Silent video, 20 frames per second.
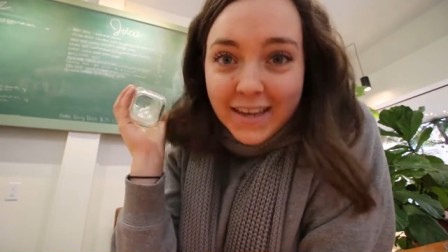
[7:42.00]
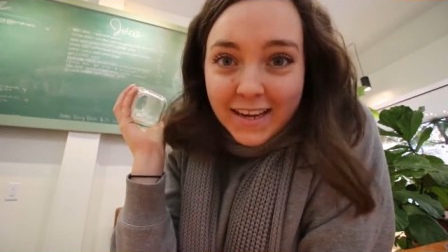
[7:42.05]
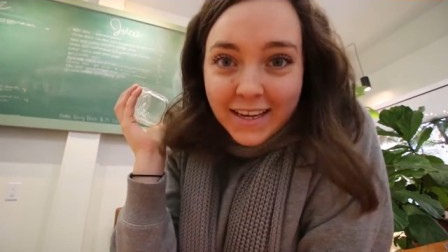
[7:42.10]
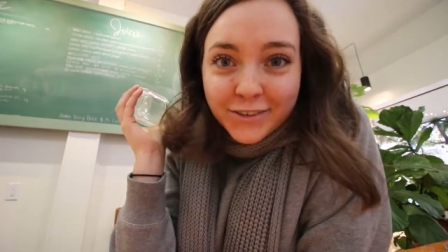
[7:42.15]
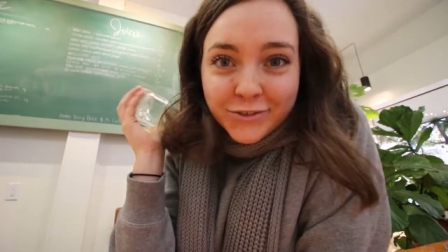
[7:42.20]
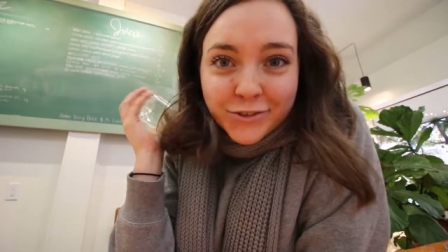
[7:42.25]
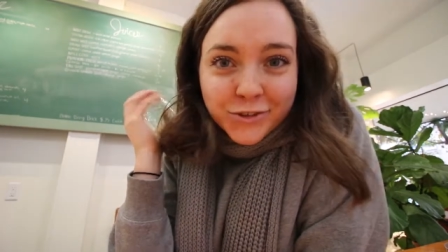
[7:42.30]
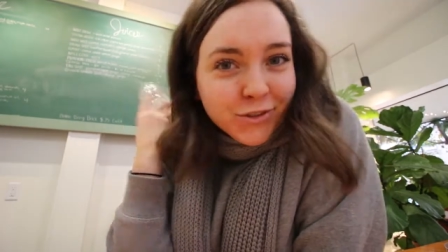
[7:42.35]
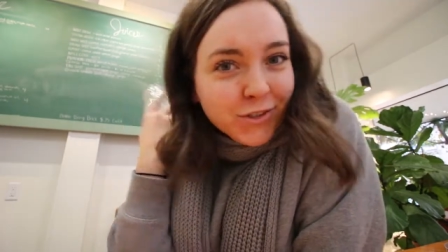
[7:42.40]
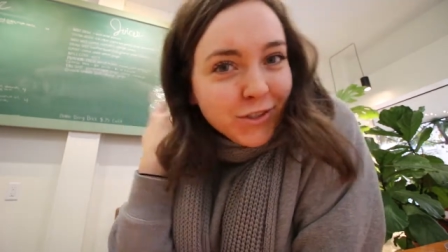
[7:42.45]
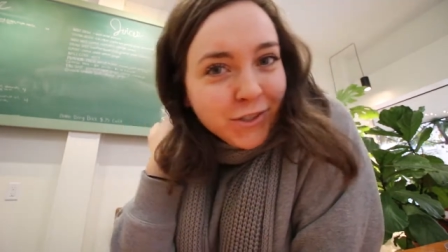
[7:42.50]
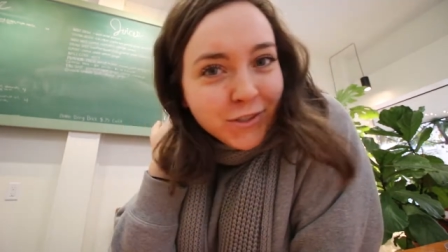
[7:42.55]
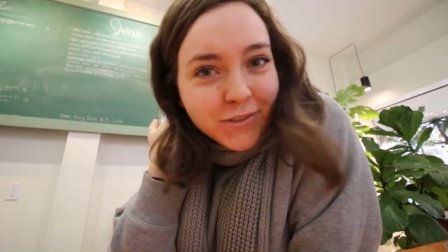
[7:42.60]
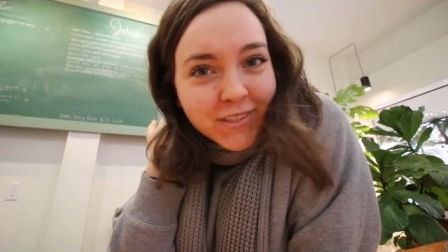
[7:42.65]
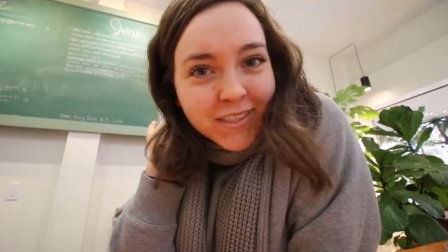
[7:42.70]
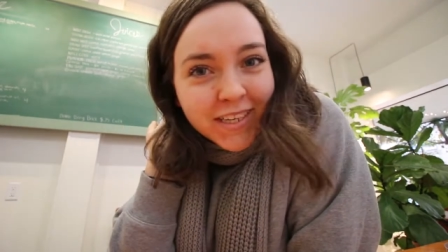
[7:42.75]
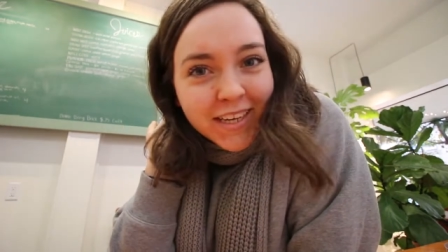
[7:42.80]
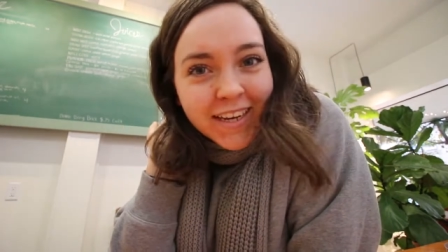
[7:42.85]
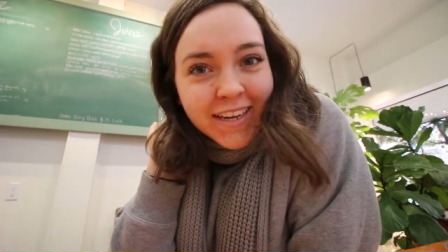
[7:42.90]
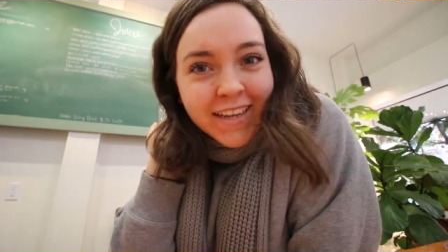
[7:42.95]

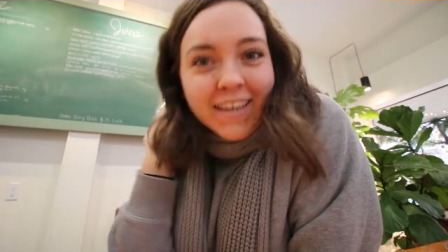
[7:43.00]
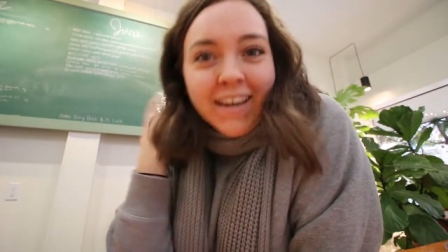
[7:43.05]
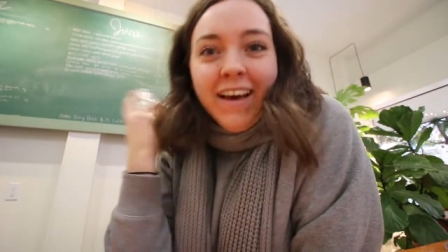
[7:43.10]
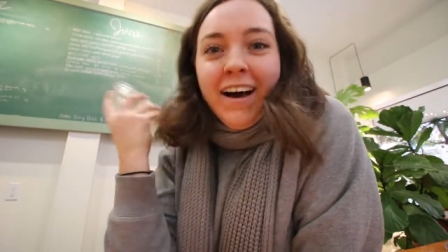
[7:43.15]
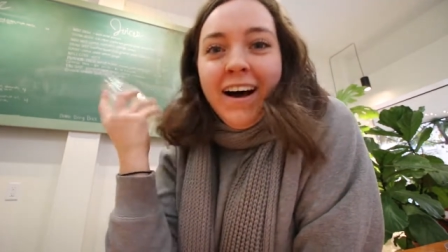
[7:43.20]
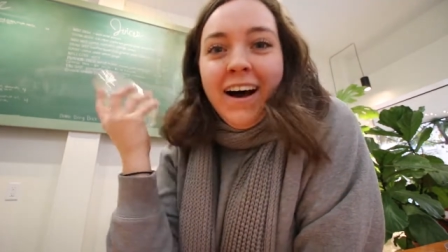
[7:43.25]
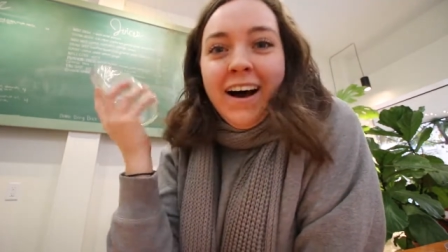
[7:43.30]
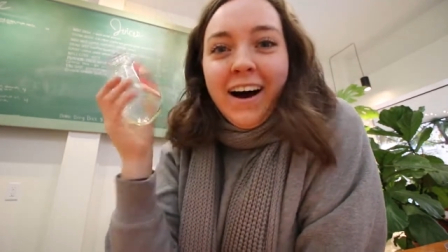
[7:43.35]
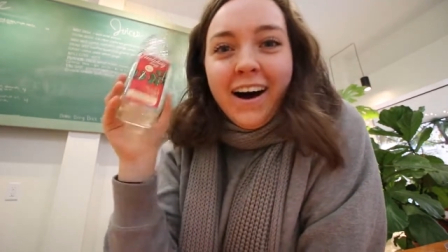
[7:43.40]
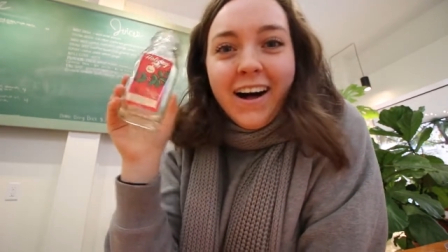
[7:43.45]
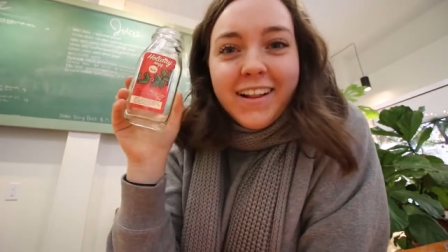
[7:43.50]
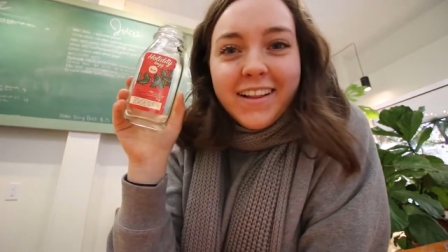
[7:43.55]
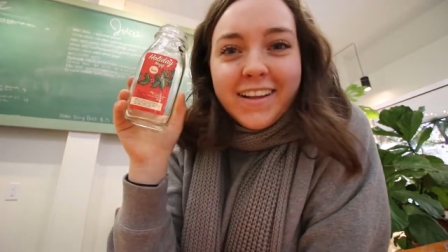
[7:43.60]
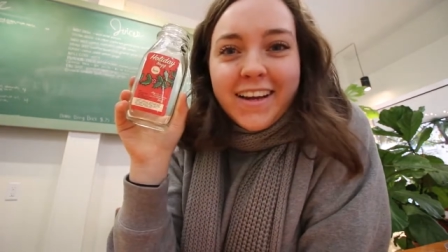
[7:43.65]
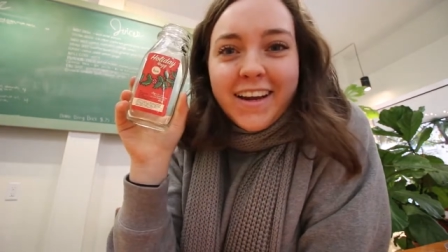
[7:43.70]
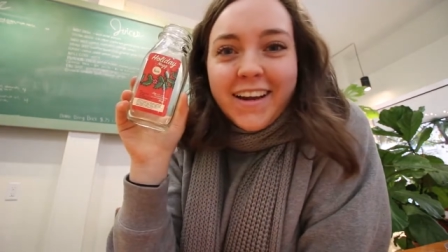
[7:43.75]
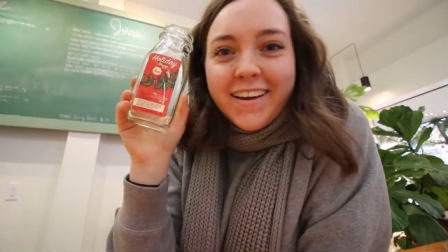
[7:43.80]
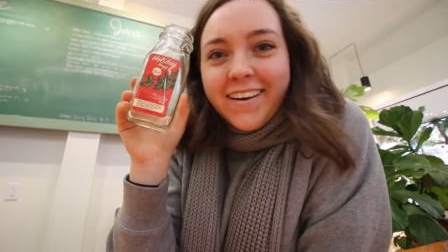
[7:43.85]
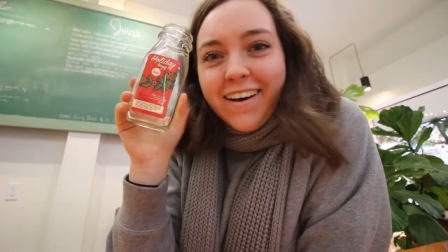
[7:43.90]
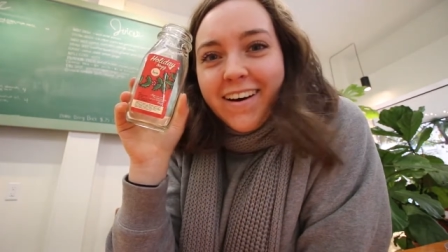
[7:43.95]
Introducing
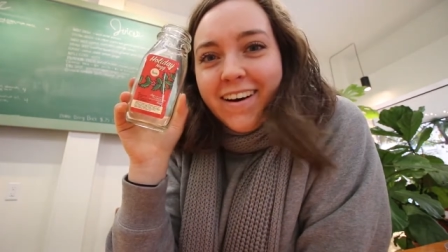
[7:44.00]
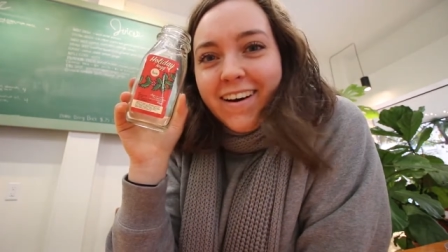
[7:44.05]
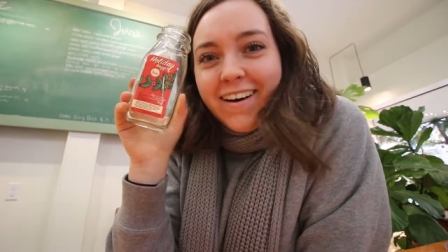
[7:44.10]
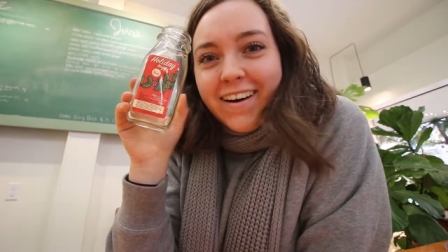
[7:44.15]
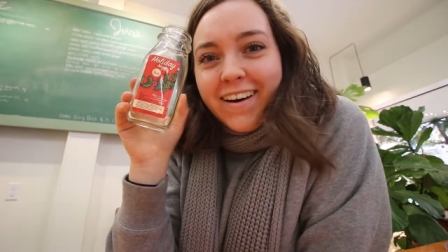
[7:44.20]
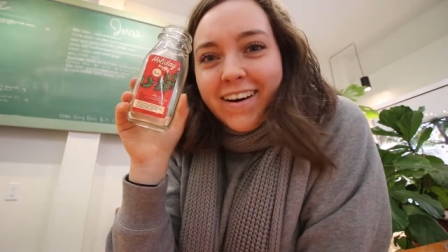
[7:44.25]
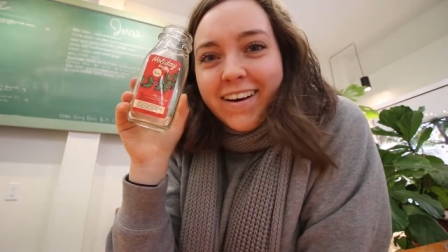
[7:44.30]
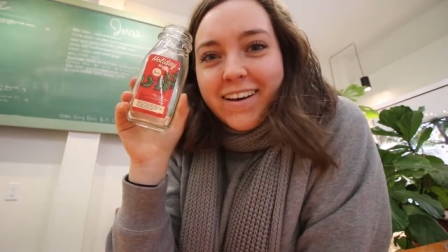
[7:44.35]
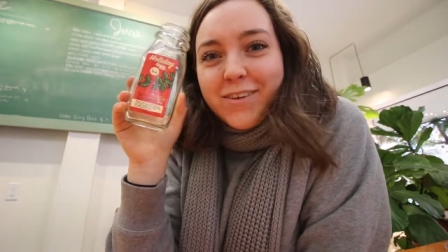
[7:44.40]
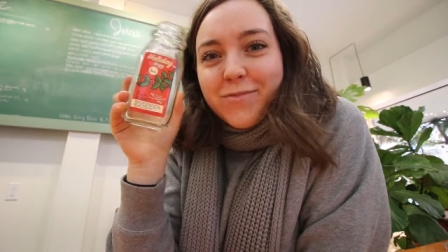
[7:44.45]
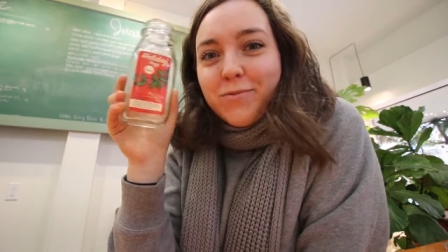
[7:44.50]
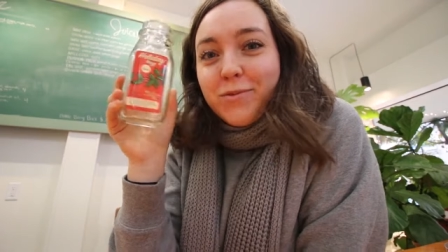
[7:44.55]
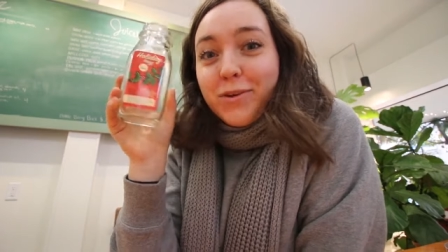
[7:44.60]
Holiday Nog.